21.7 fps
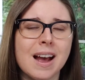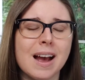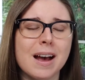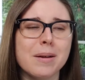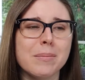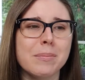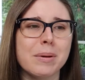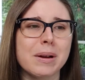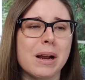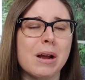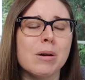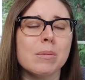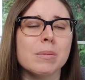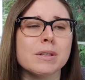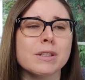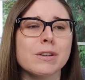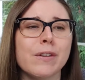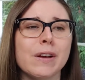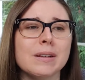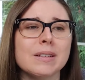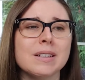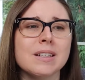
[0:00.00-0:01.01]
Um, but I
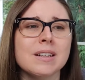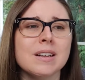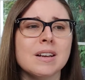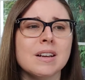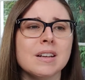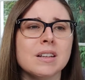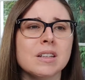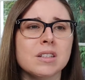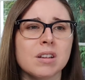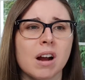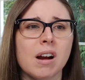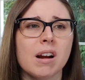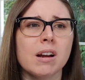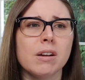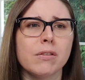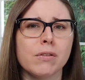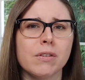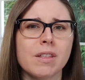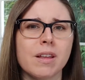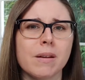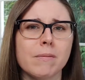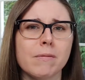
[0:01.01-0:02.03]
almost felt sorry
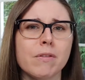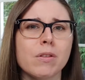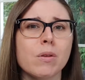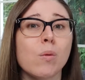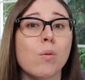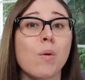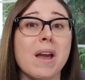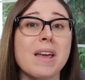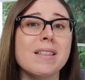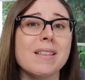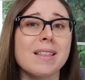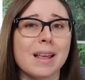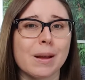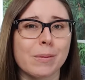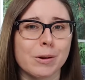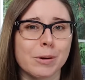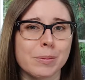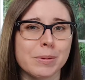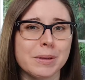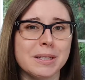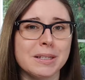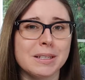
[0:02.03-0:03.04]
for them for the way that they
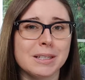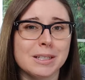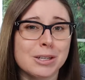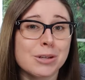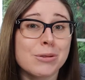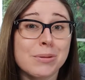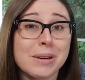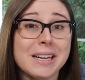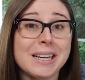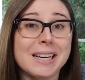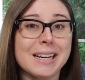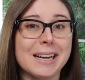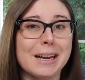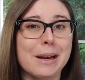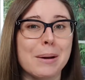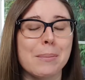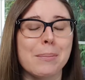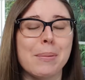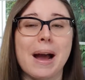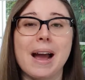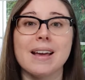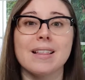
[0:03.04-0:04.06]
were being
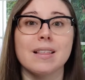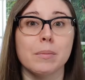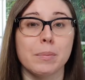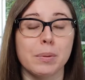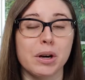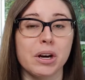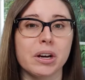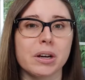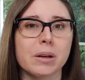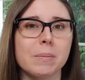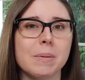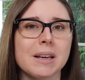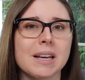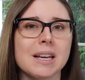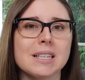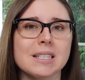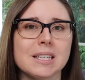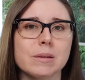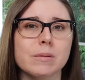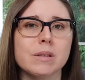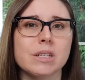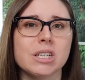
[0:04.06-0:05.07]
treated by the book
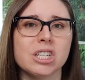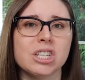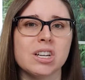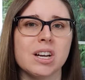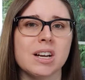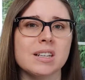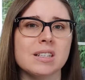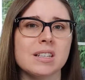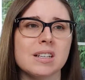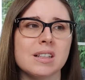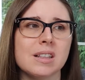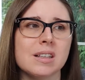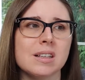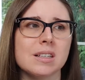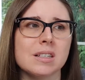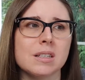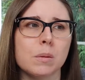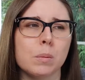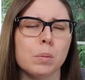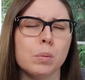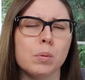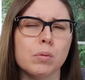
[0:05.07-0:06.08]
because it was just
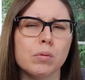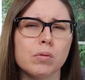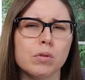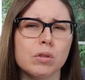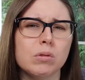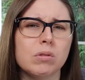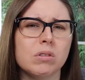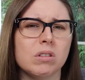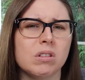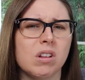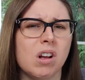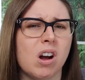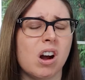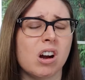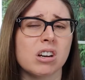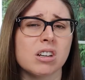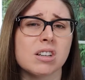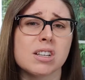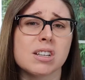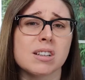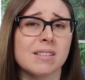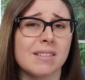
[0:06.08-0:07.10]
this brutal,
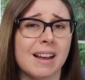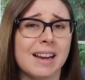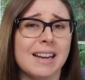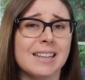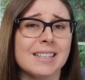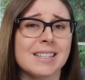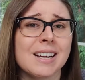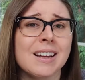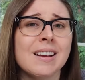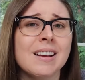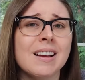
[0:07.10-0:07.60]
harsh light